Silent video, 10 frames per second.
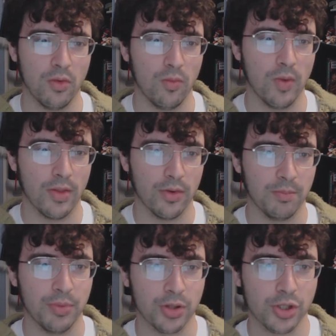whether
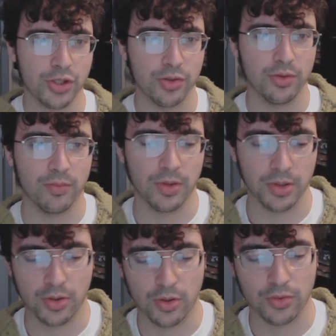books should really
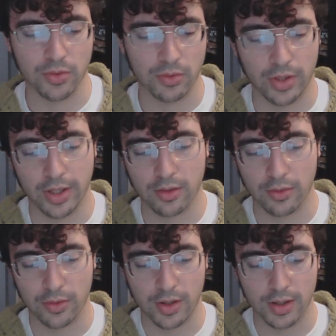earn their length or
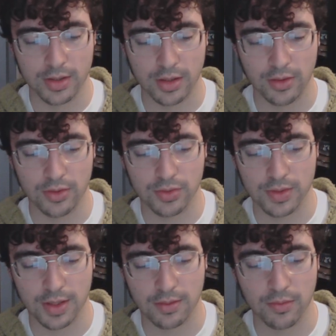not. I know this was,
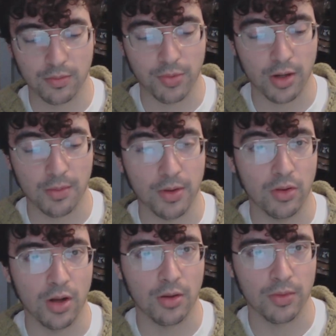like, brought up a
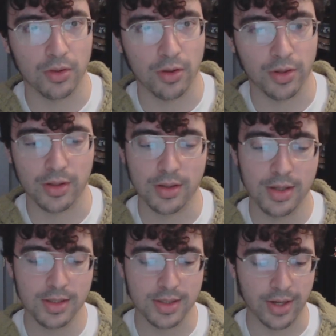lot regarding
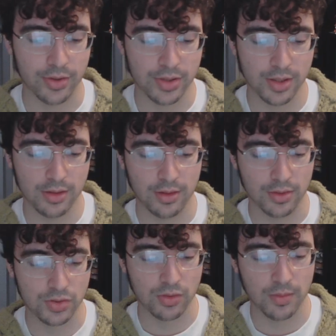Sanderson and the
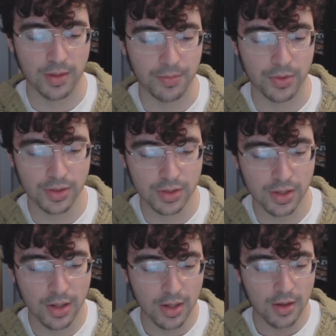Stormlight books,
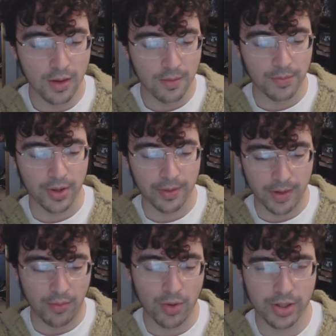but
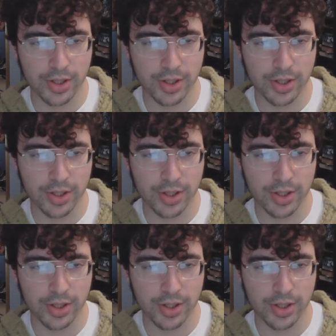I wanted to